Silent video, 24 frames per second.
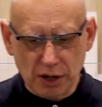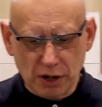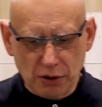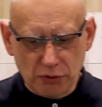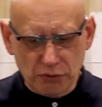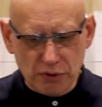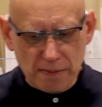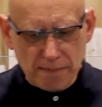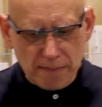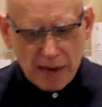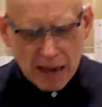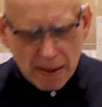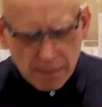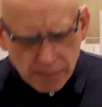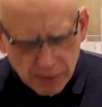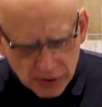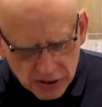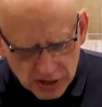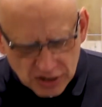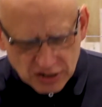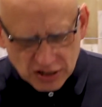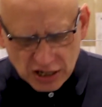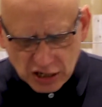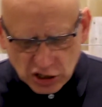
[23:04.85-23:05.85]
Remember
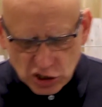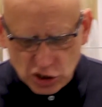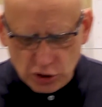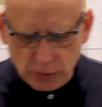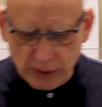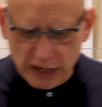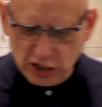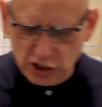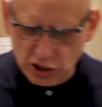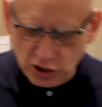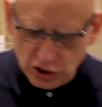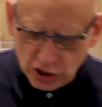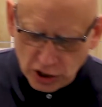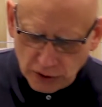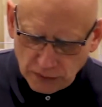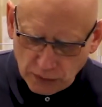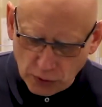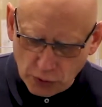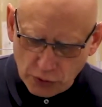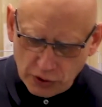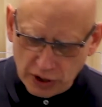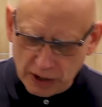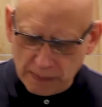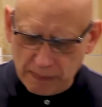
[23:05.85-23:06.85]
the situations you've
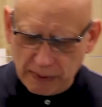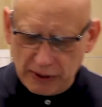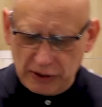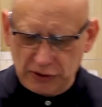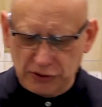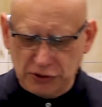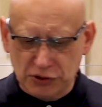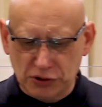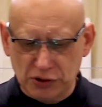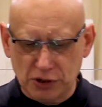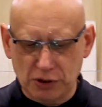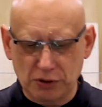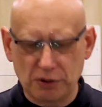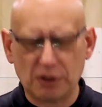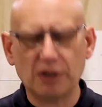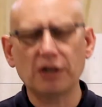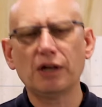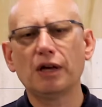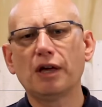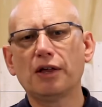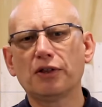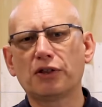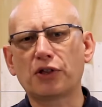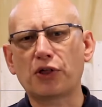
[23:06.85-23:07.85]
already been
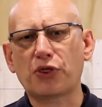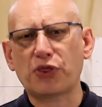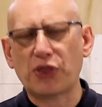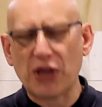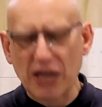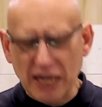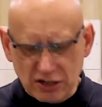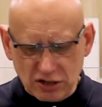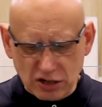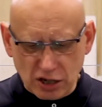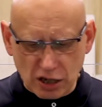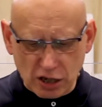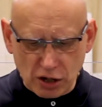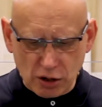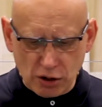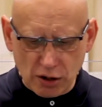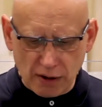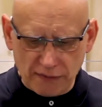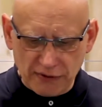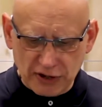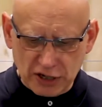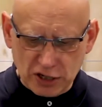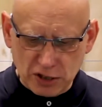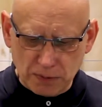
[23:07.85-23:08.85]
through, the things that you
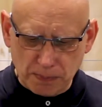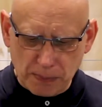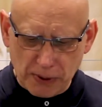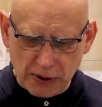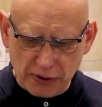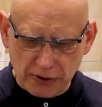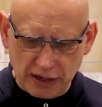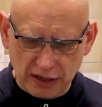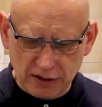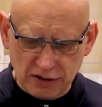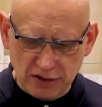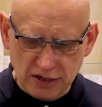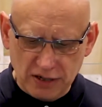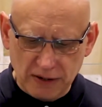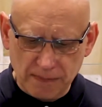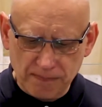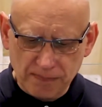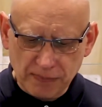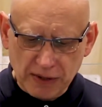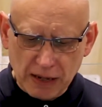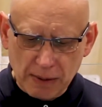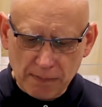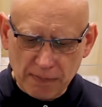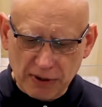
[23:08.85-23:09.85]
have experienced,
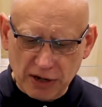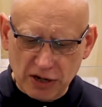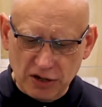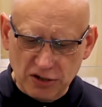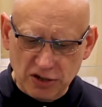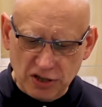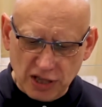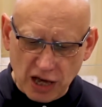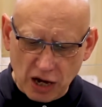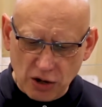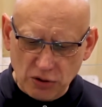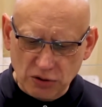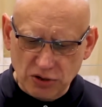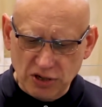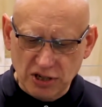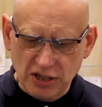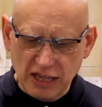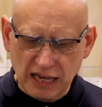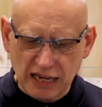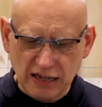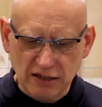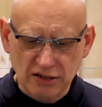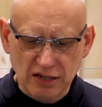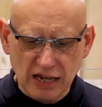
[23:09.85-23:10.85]
because those
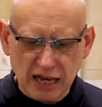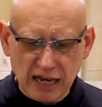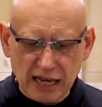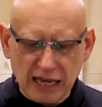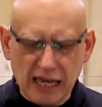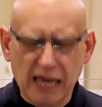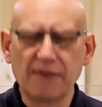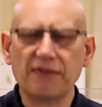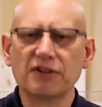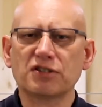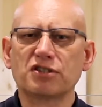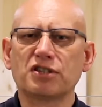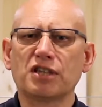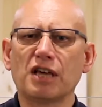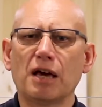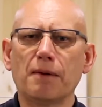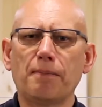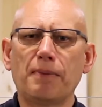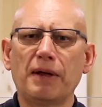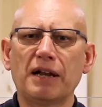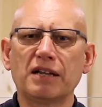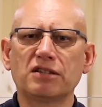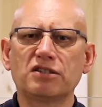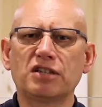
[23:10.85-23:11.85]
things give us the
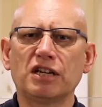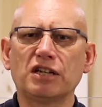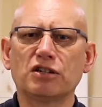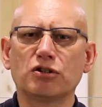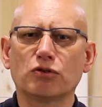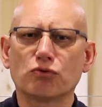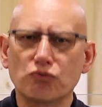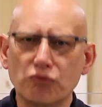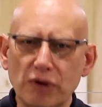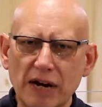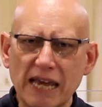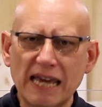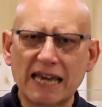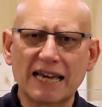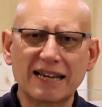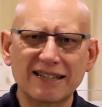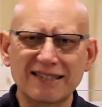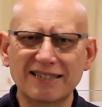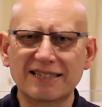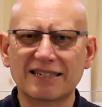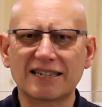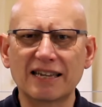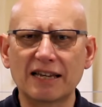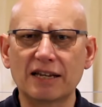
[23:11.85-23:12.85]
ability to
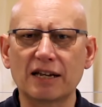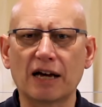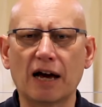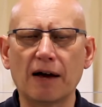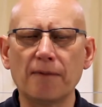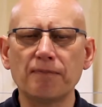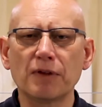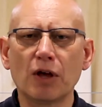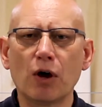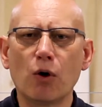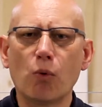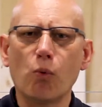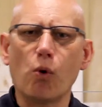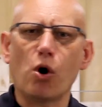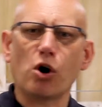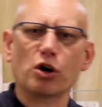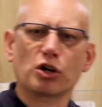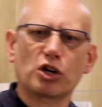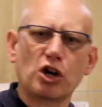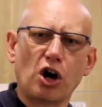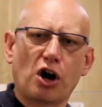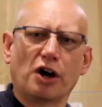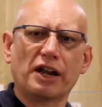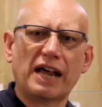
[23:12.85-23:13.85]
reconsider
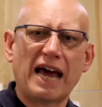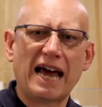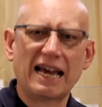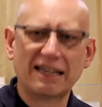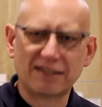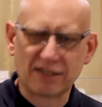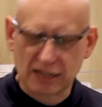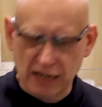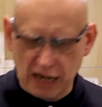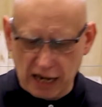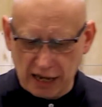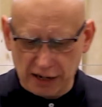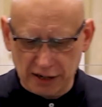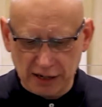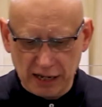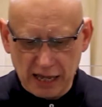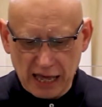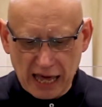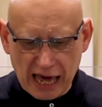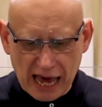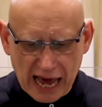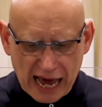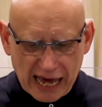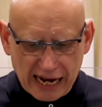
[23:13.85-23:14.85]
what God has
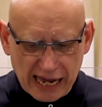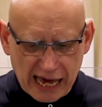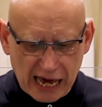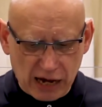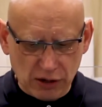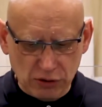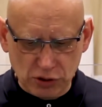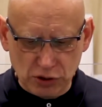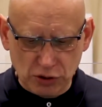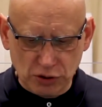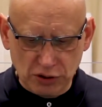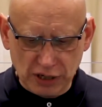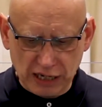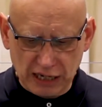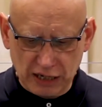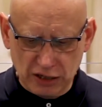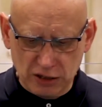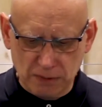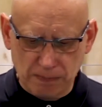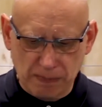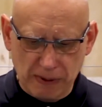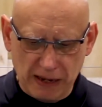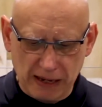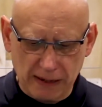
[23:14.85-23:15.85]
done and how good he
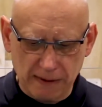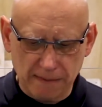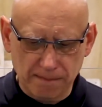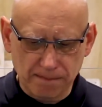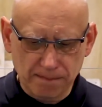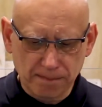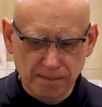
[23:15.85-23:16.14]
has been.